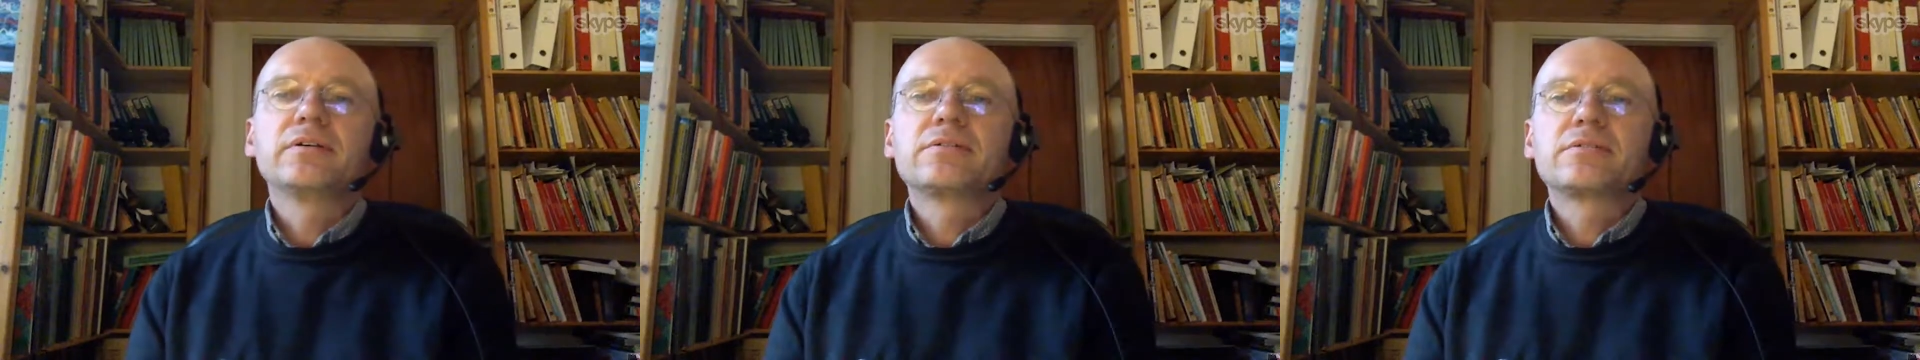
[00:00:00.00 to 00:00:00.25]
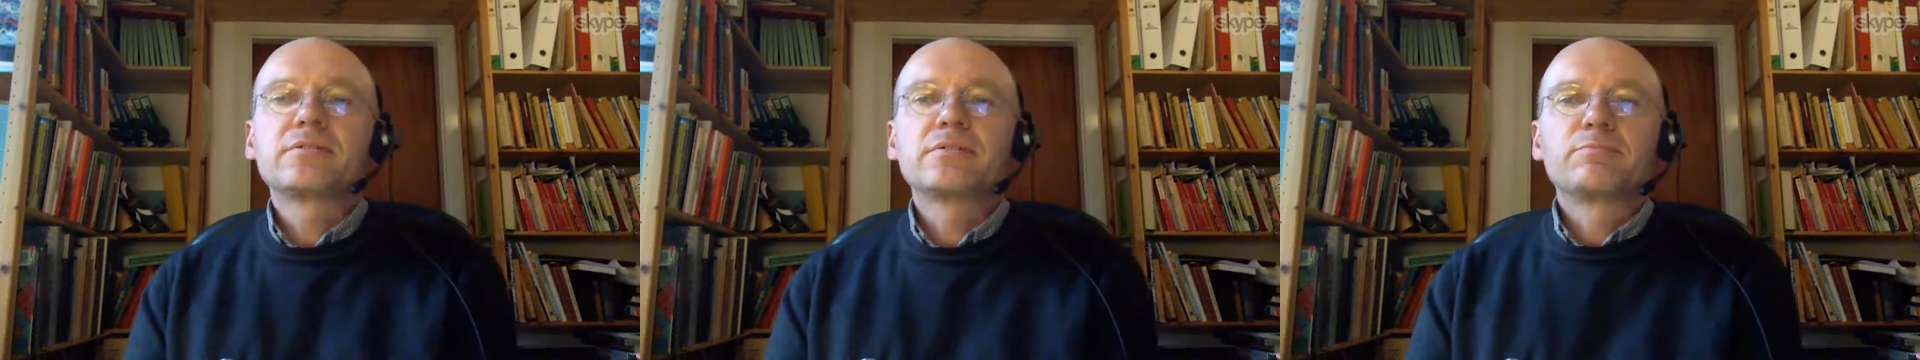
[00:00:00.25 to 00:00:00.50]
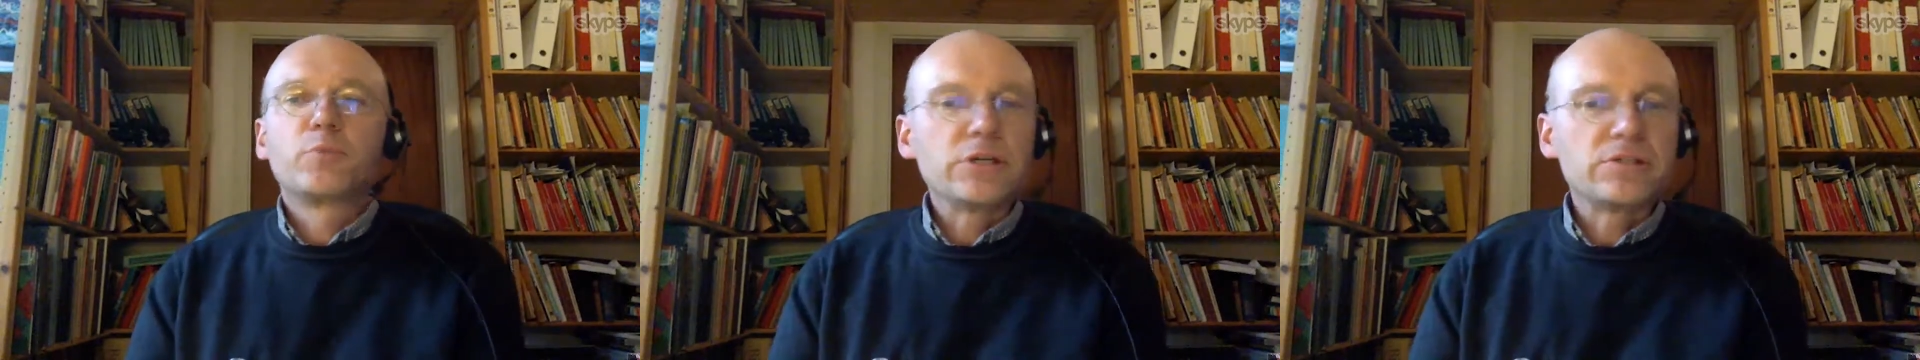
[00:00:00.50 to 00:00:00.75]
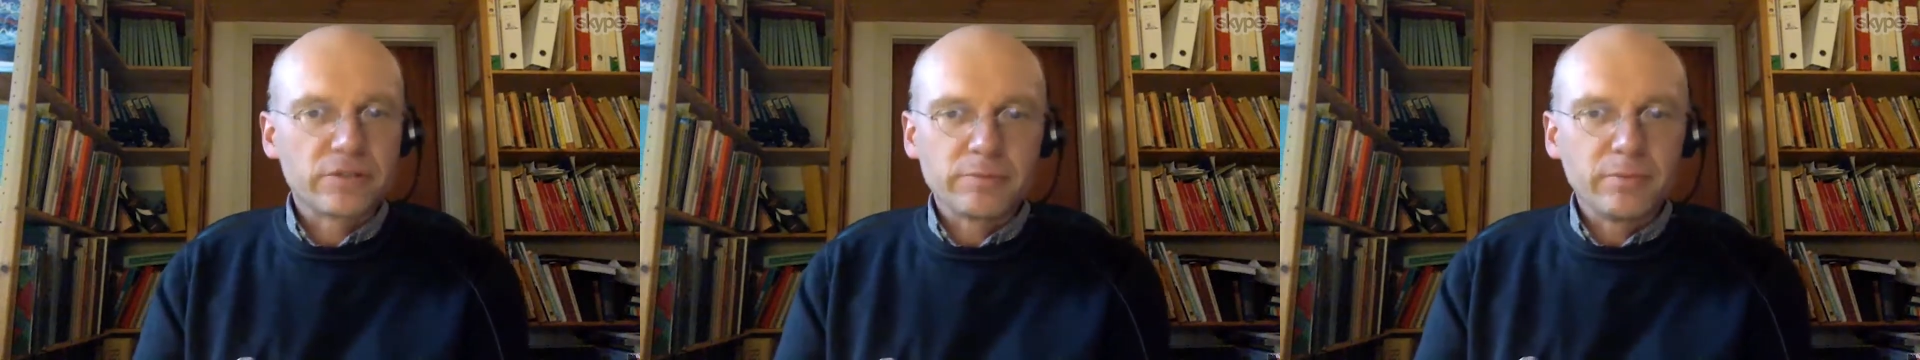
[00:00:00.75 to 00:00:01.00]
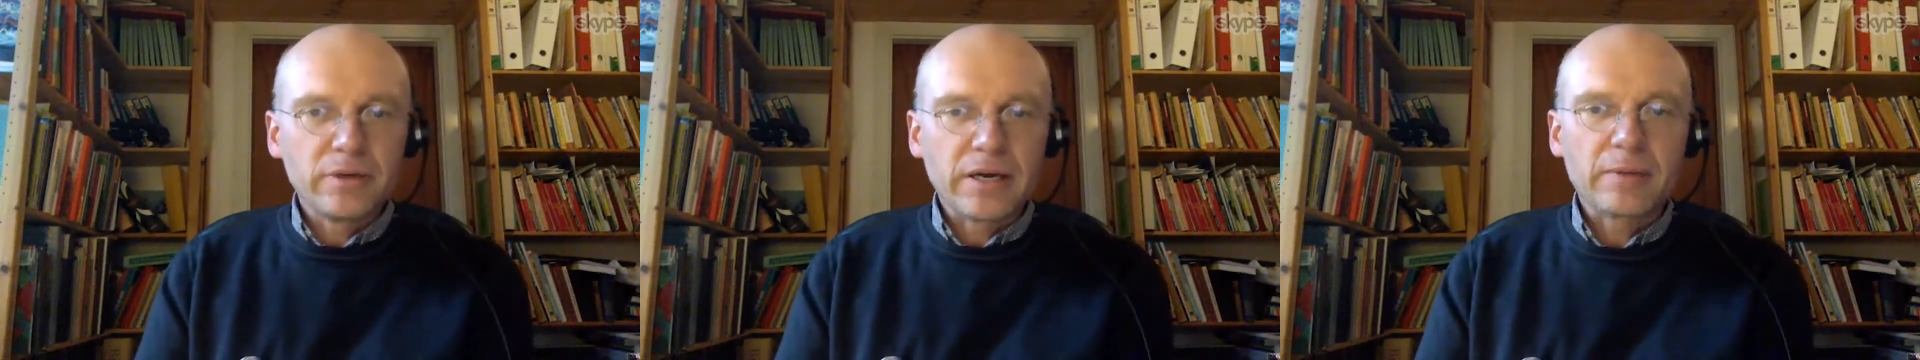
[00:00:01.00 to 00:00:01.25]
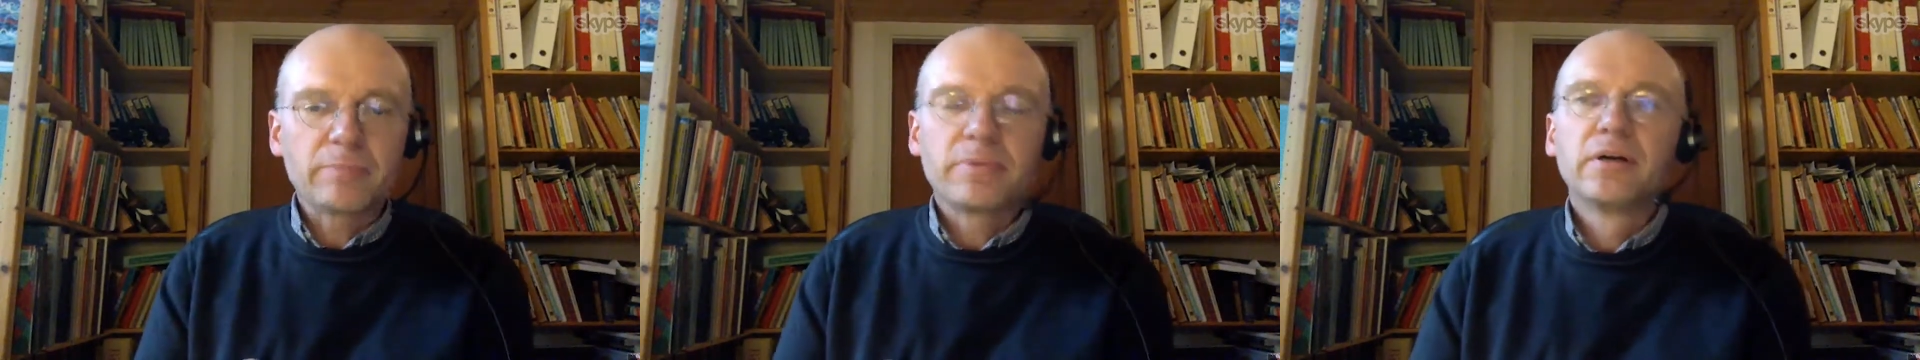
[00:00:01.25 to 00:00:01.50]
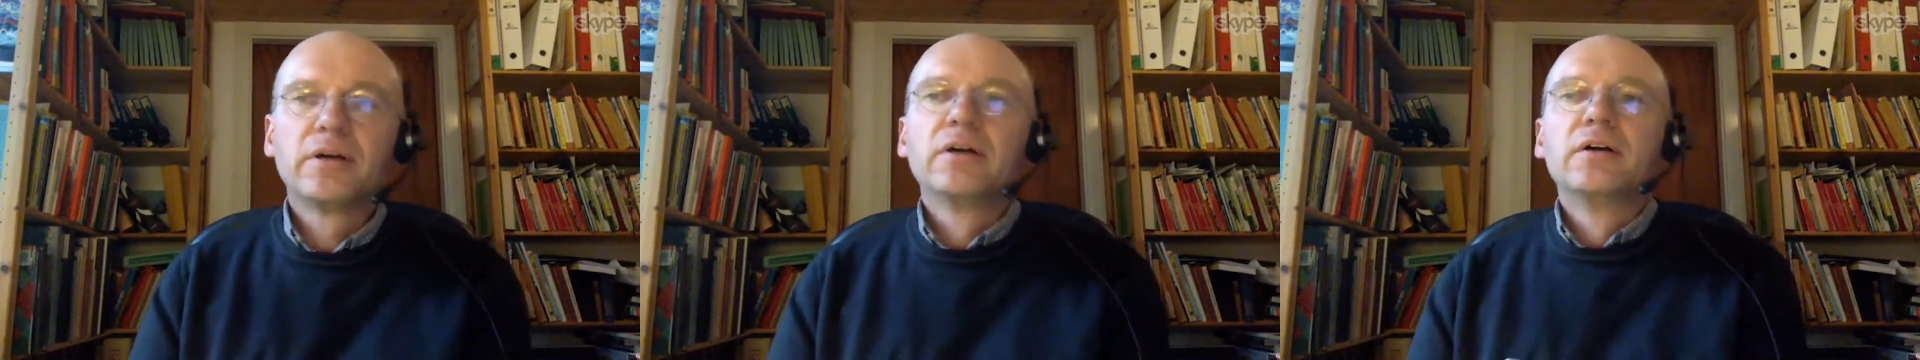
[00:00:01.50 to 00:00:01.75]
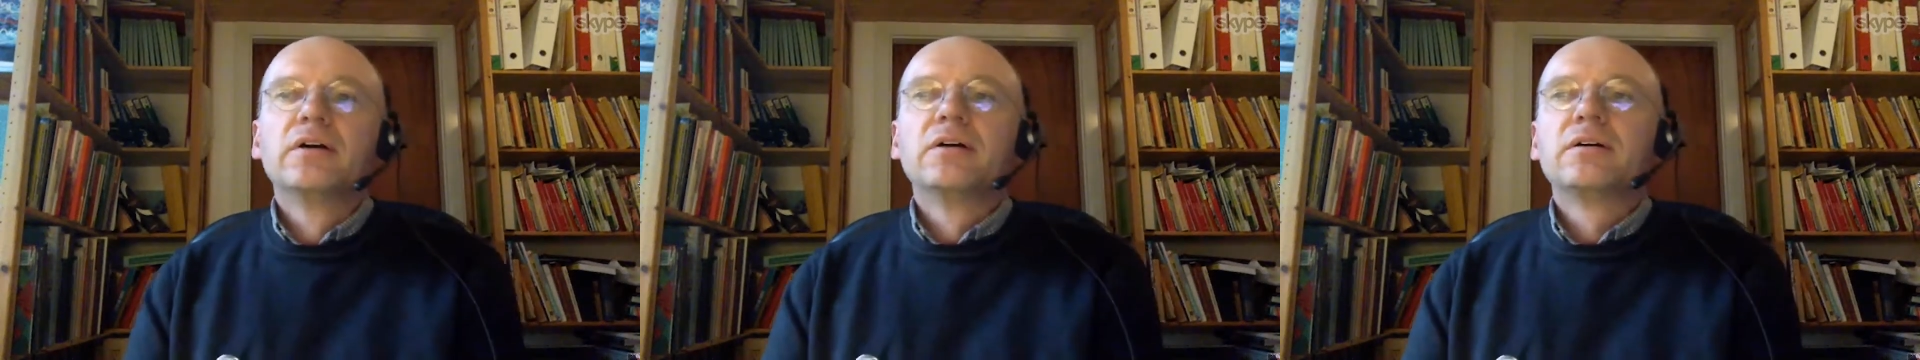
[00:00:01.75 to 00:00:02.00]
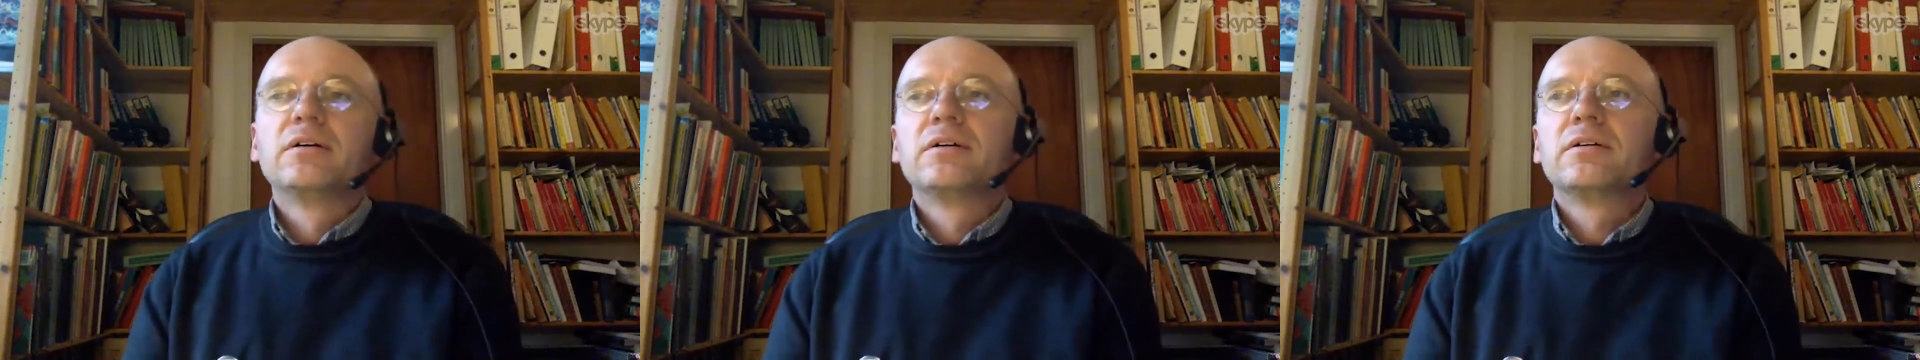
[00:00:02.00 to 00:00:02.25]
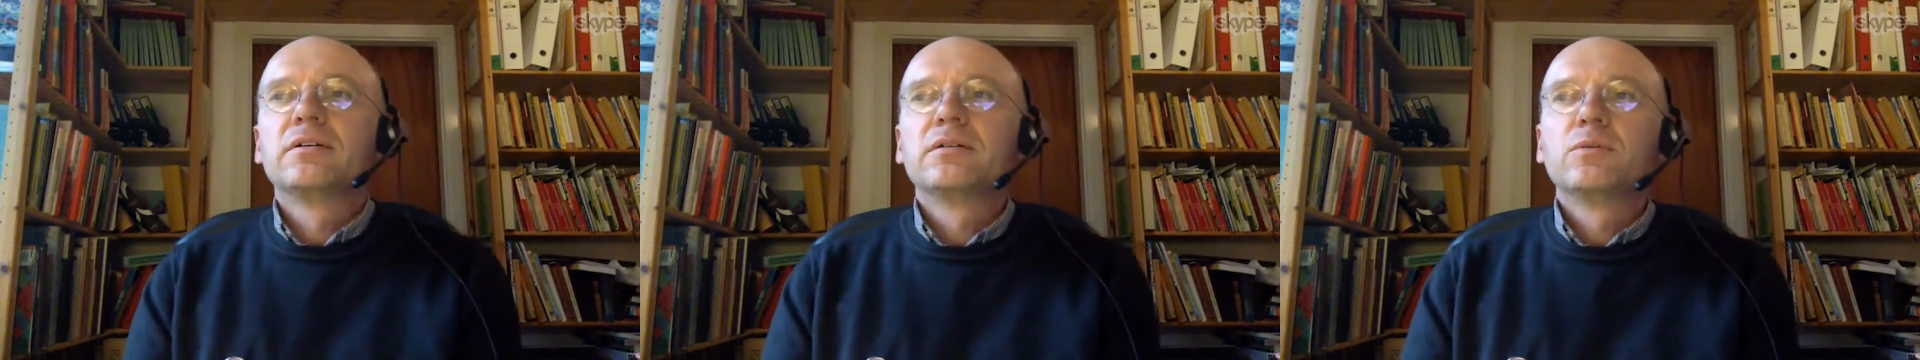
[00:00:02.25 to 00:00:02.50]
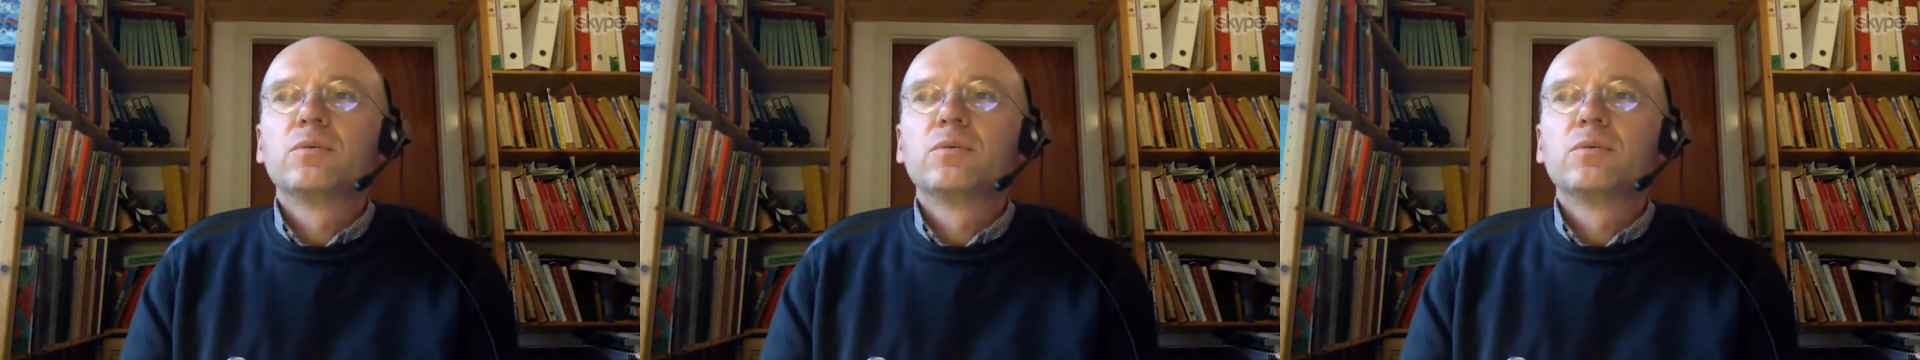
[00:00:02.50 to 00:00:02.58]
a pretty simple app. Uh,